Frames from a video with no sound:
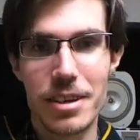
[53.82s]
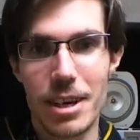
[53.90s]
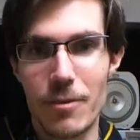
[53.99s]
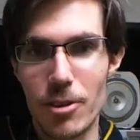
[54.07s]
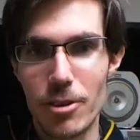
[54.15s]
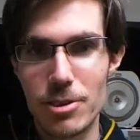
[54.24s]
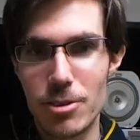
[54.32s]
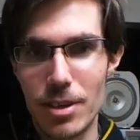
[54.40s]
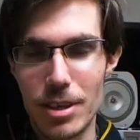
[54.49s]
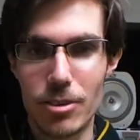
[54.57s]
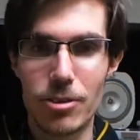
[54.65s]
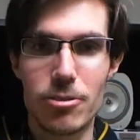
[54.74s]
Now for those of you
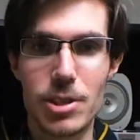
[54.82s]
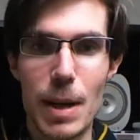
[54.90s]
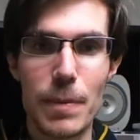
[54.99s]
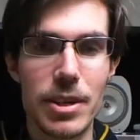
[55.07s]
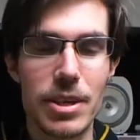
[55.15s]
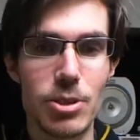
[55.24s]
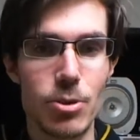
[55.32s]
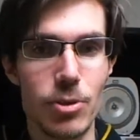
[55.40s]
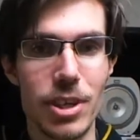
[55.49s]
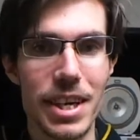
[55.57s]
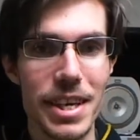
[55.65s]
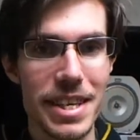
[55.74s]
that don't know Japanese,
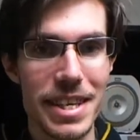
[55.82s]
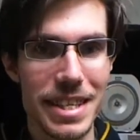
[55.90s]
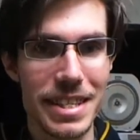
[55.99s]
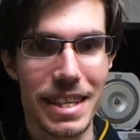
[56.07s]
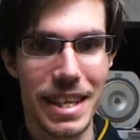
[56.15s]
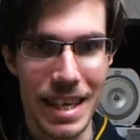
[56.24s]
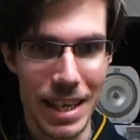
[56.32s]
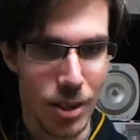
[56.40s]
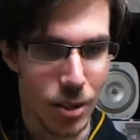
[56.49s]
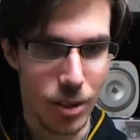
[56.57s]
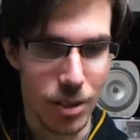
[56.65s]
unagi is eel.